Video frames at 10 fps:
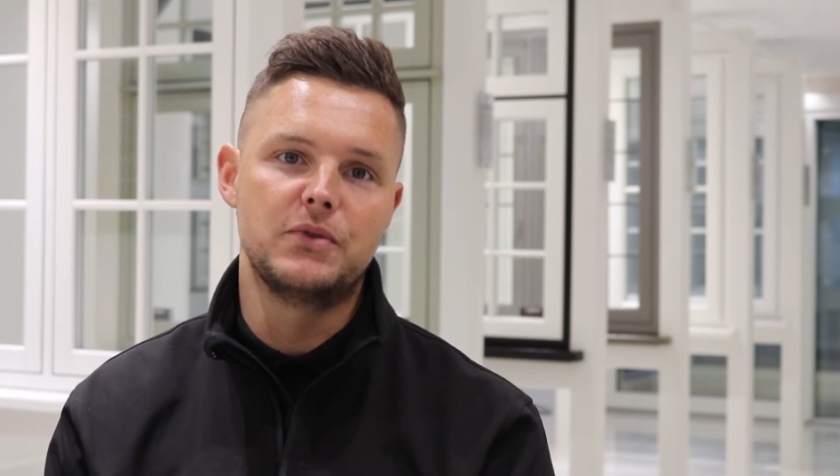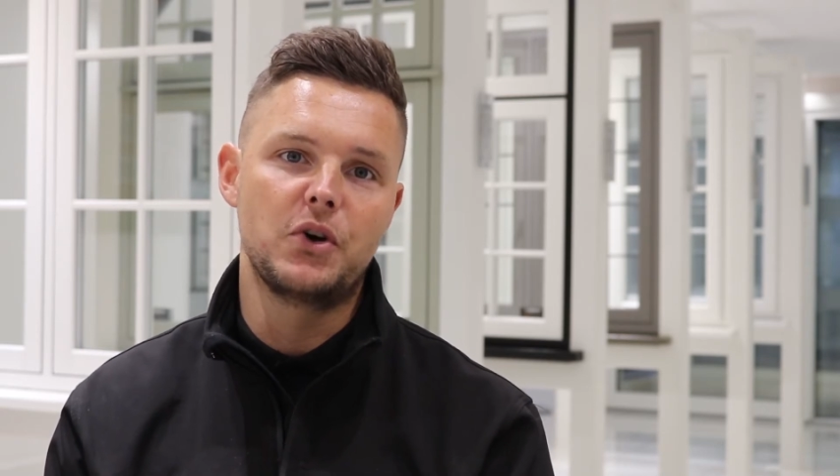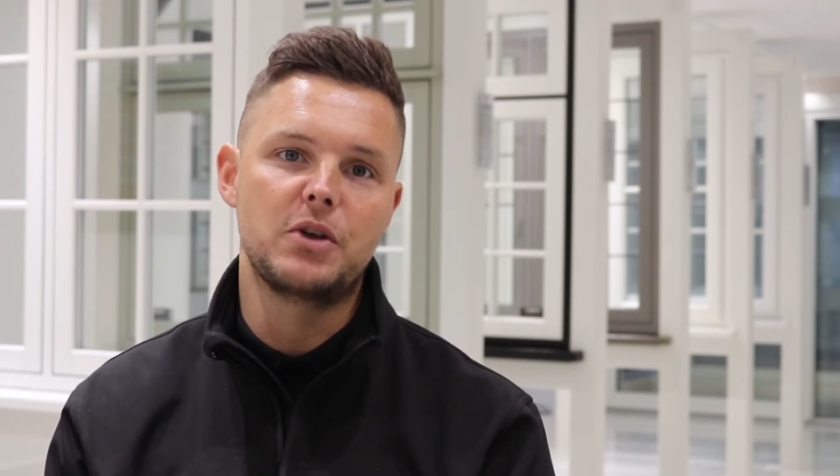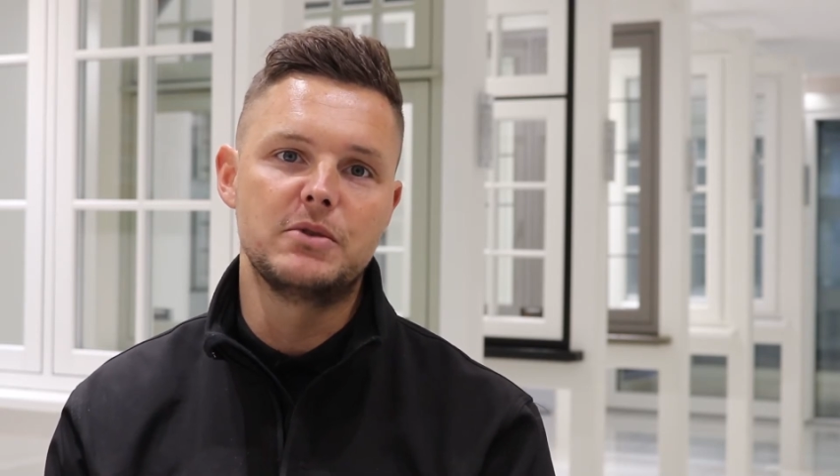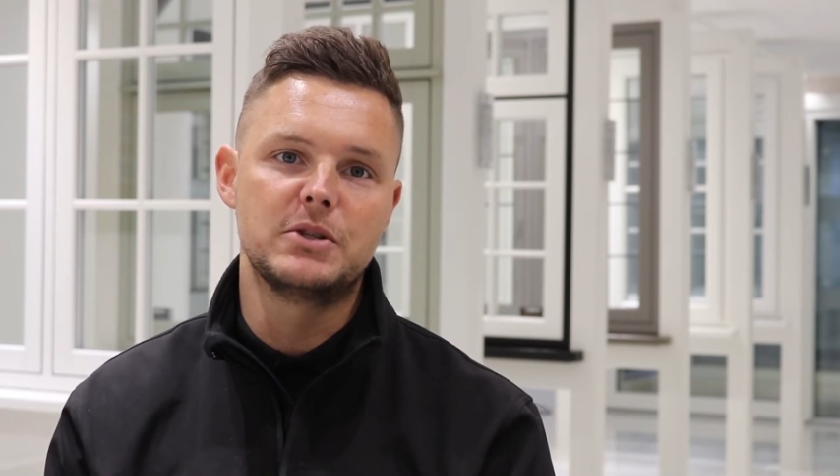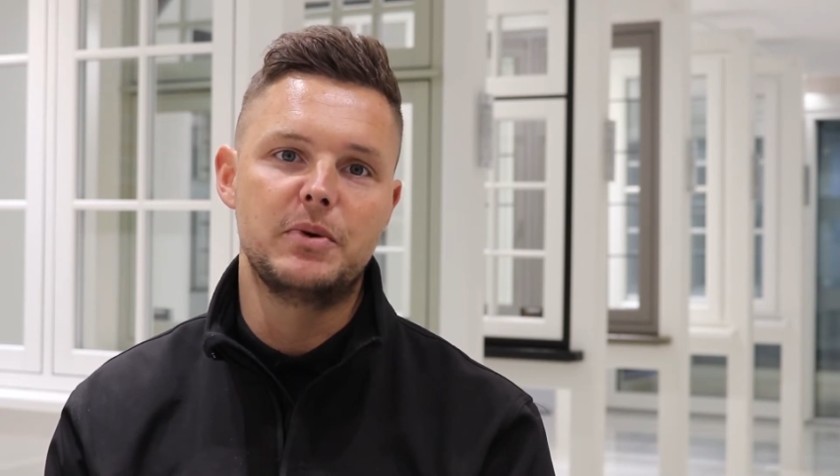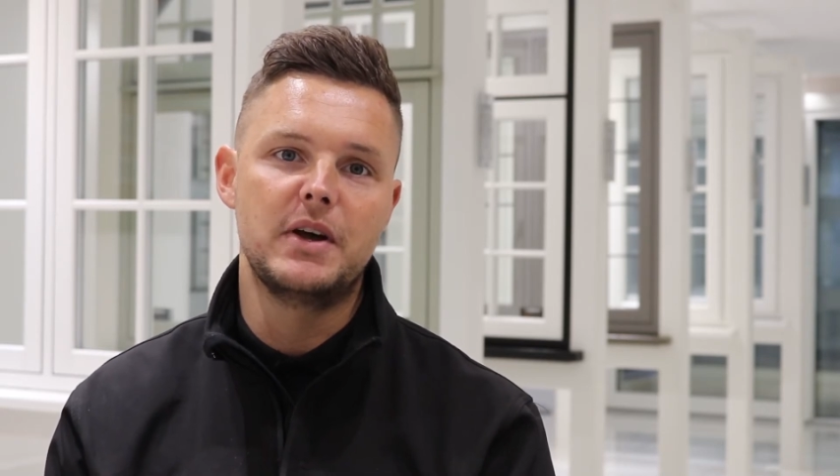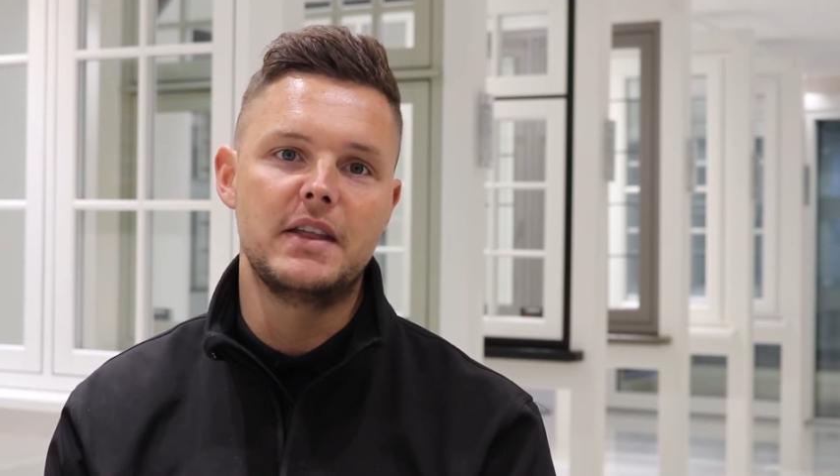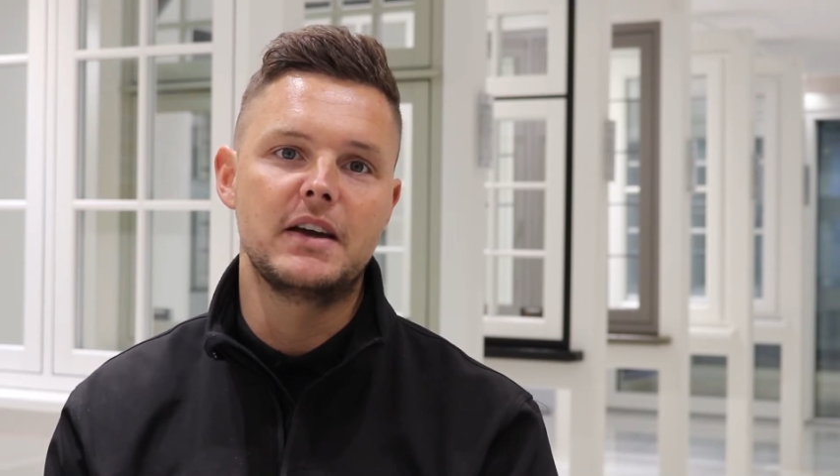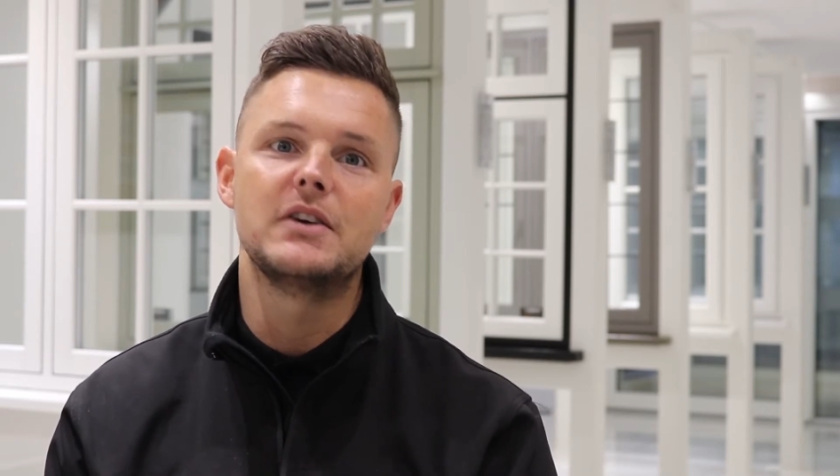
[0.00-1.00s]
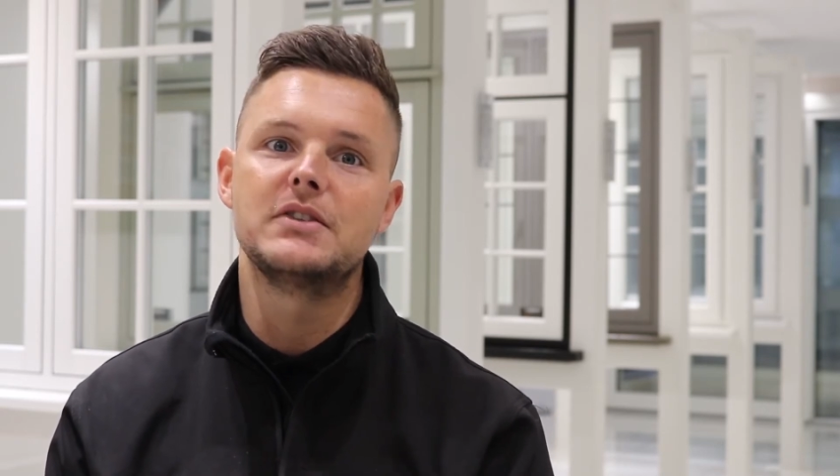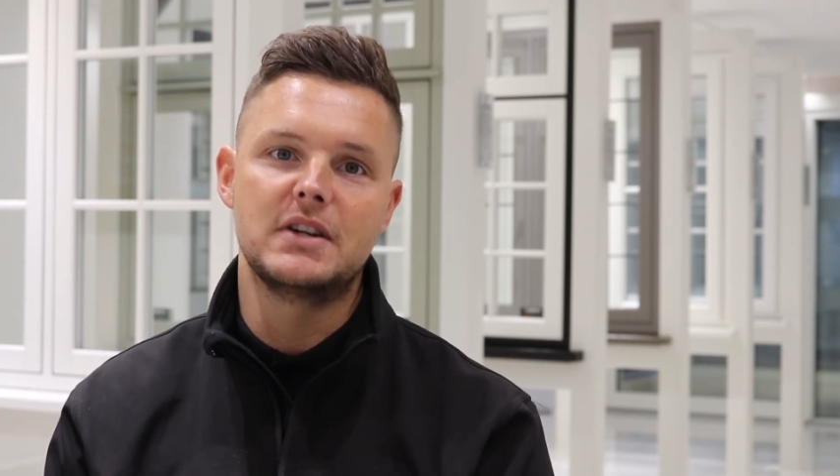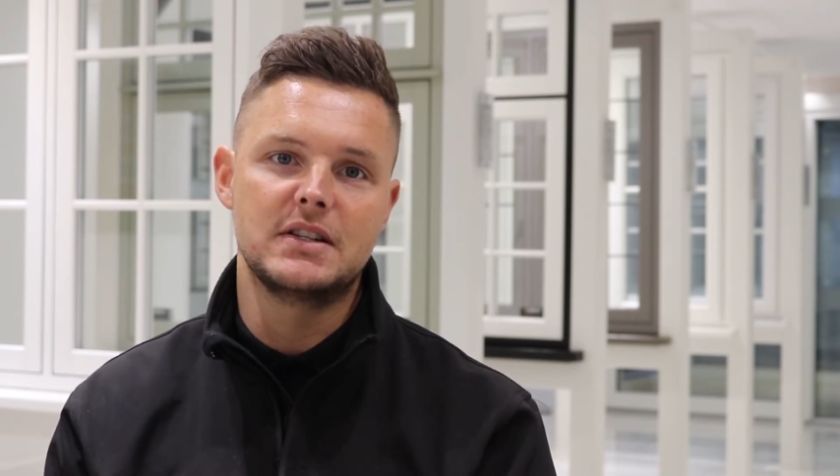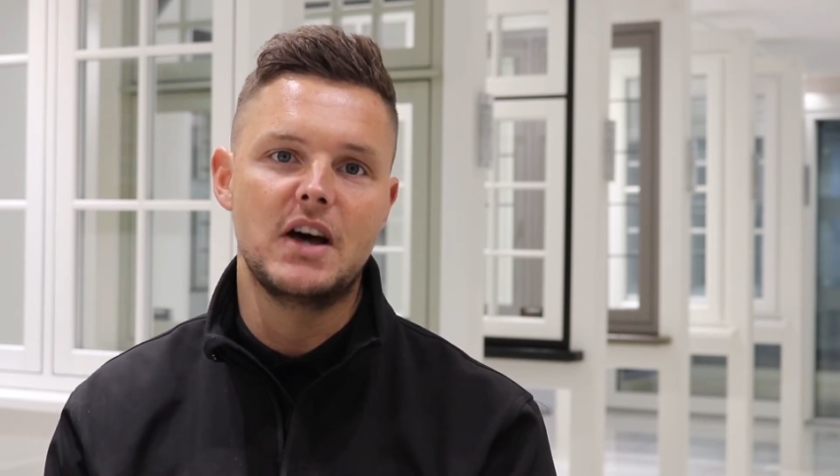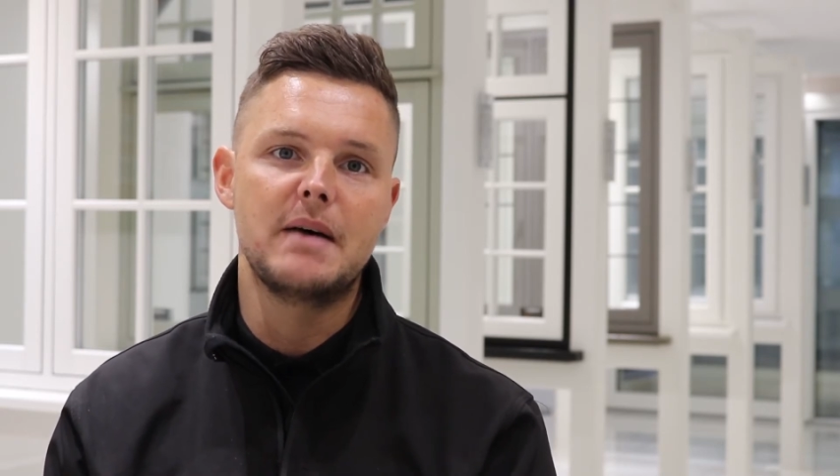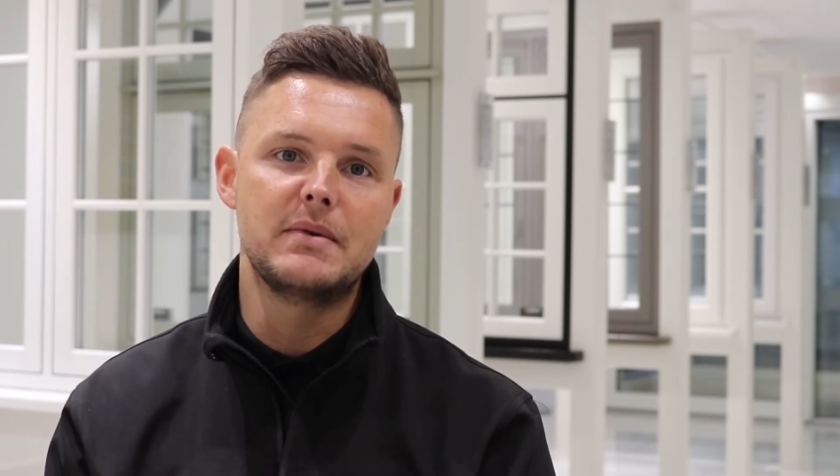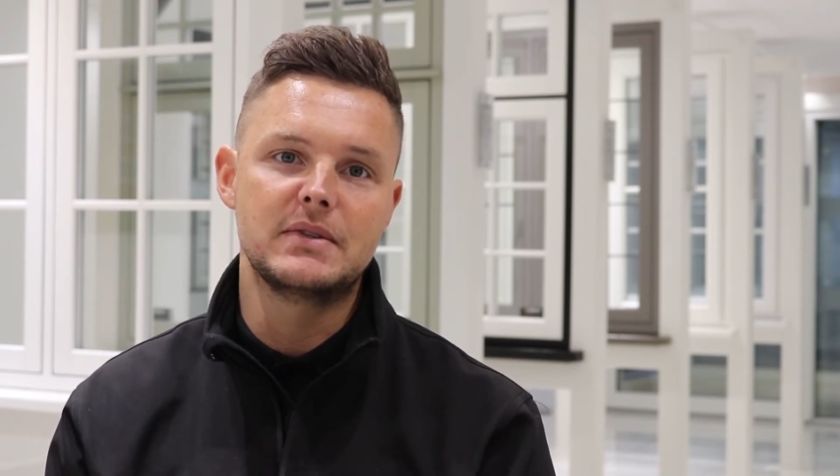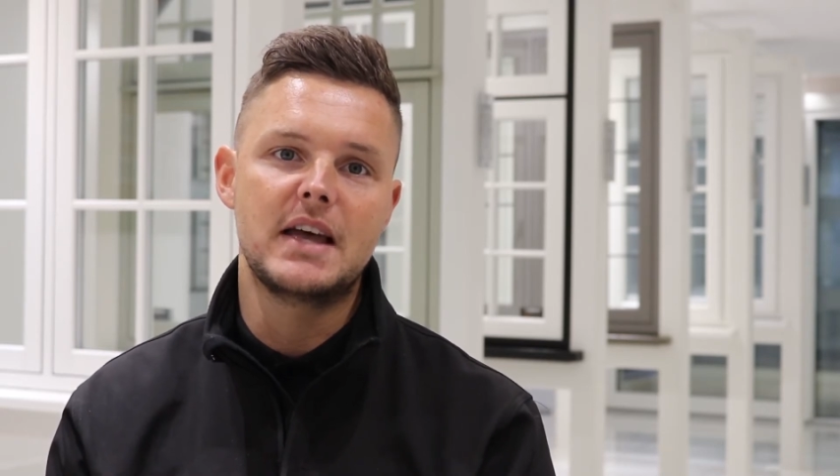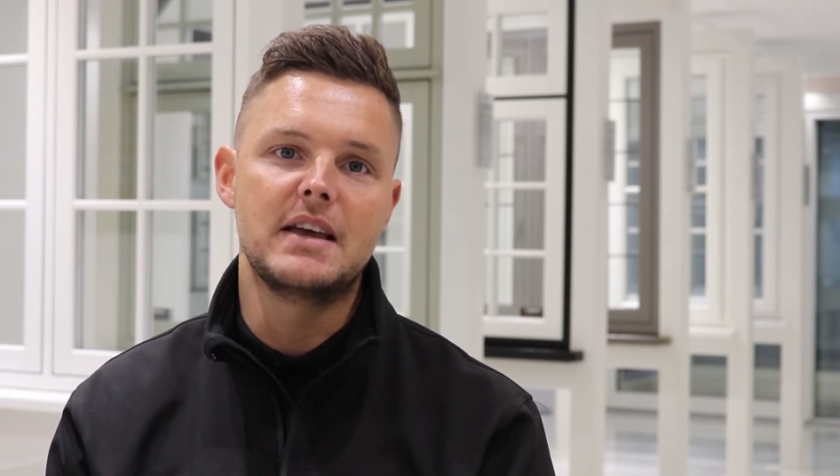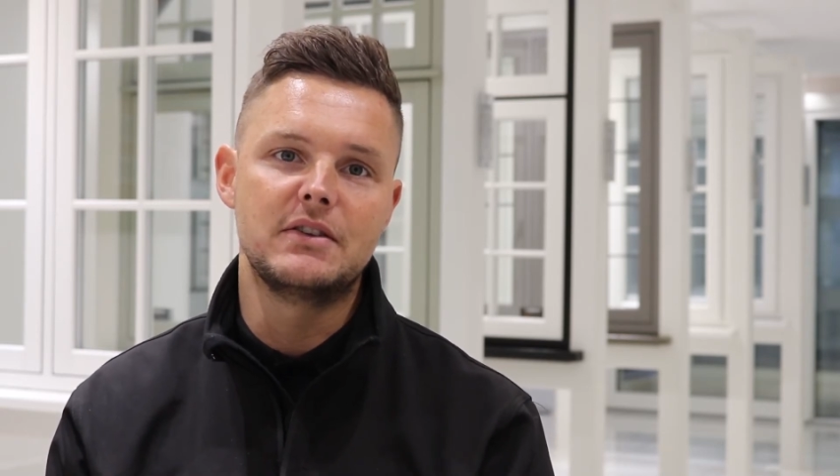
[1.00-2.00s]
documents to put in there because of the time it was
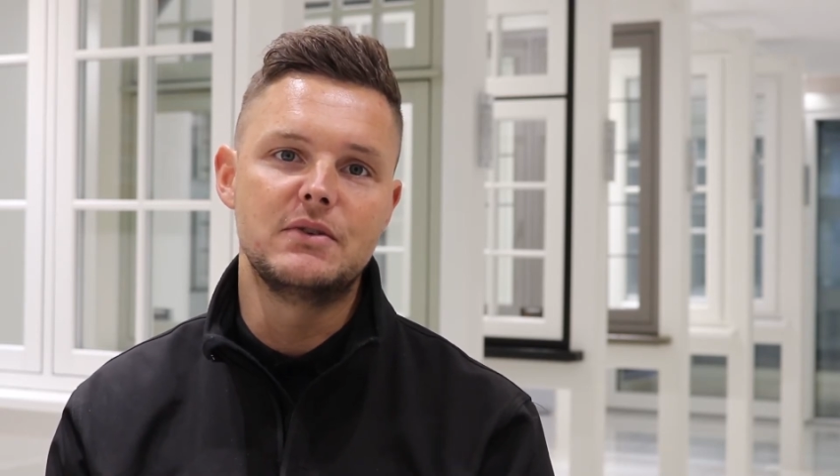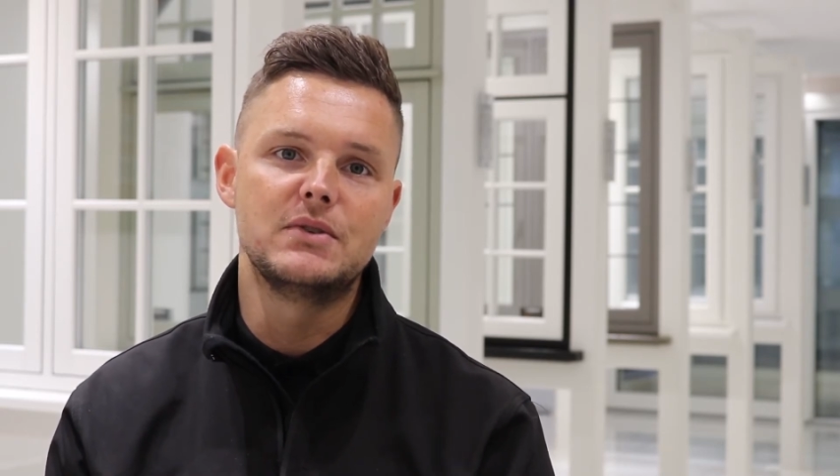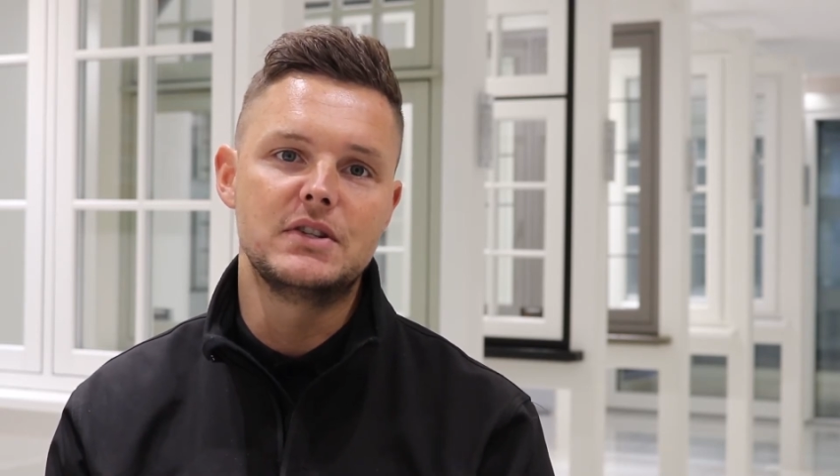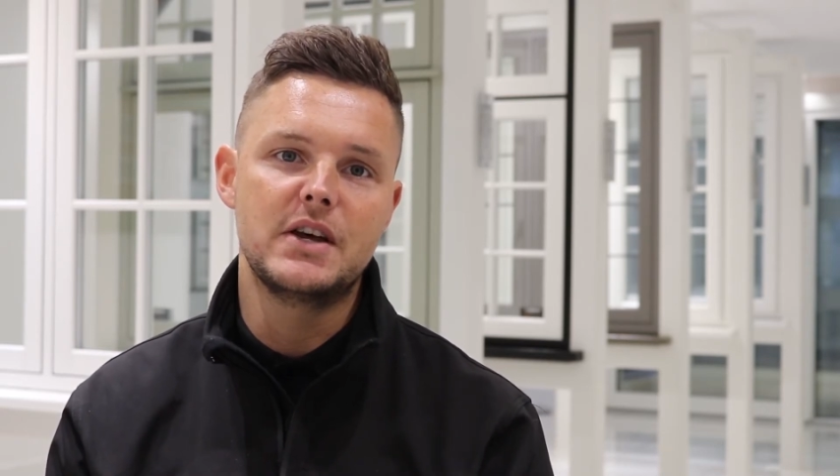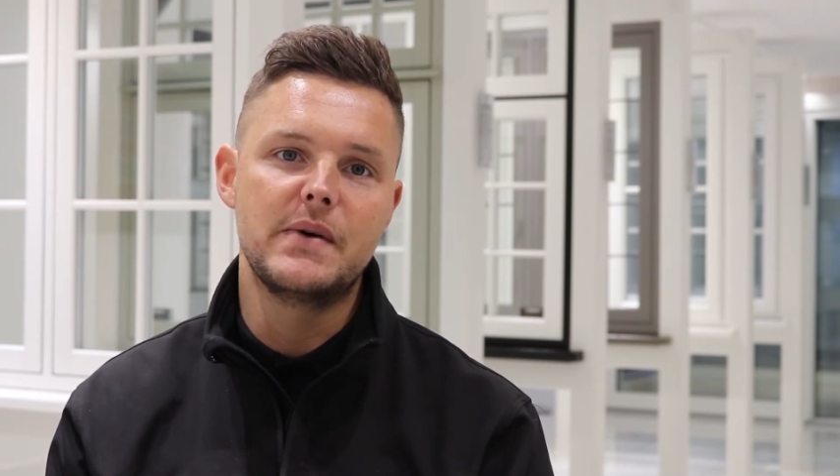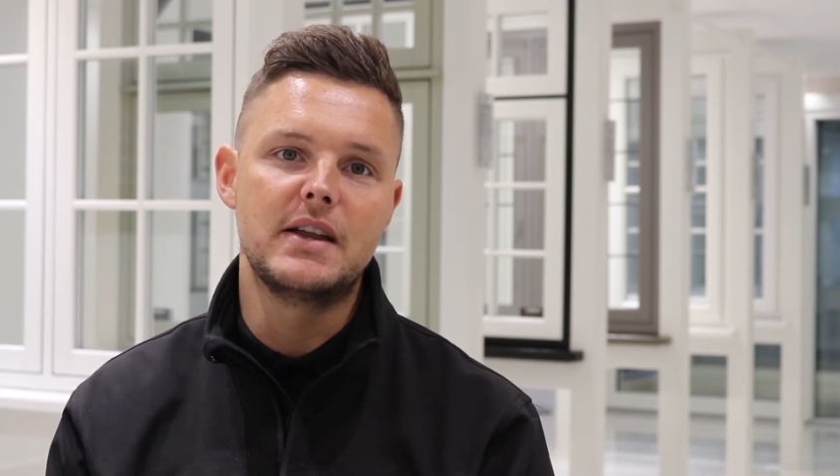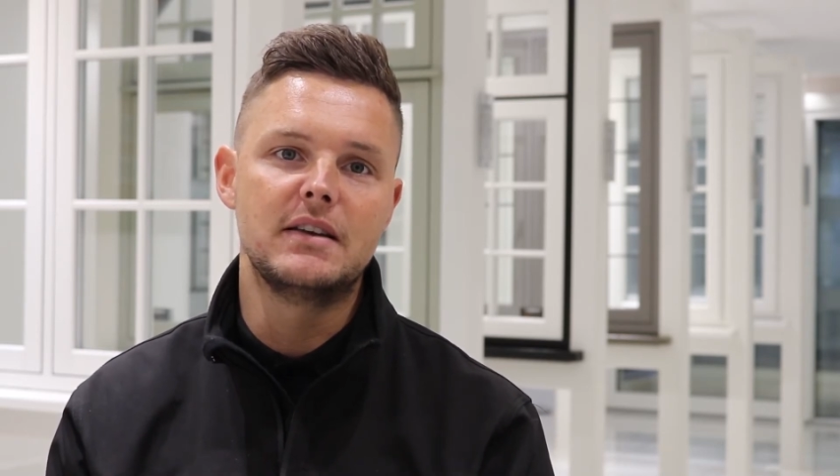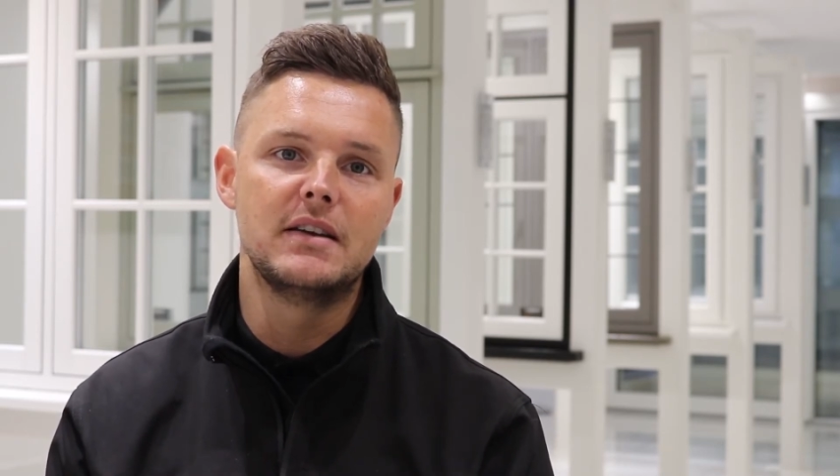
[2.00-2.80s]
taking you to do it.